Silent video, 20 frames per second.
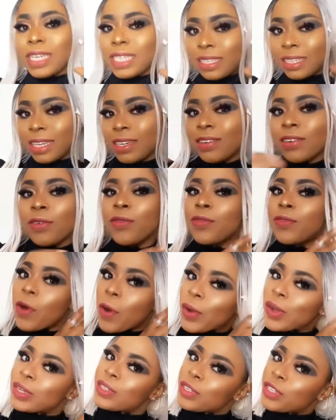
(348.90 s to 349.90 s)
I still
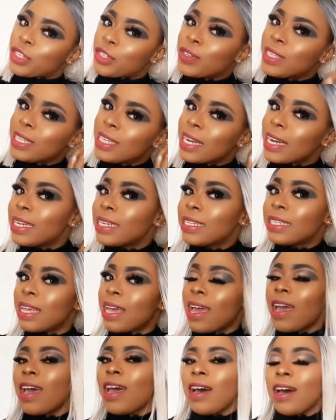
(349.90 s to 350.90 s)
forgot to show you guys
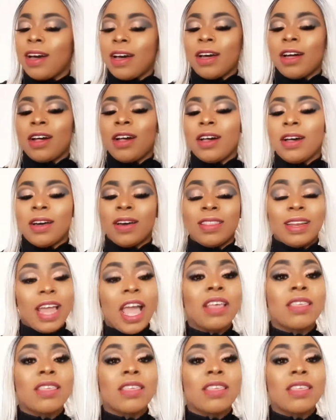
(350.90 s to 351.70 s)
uh, the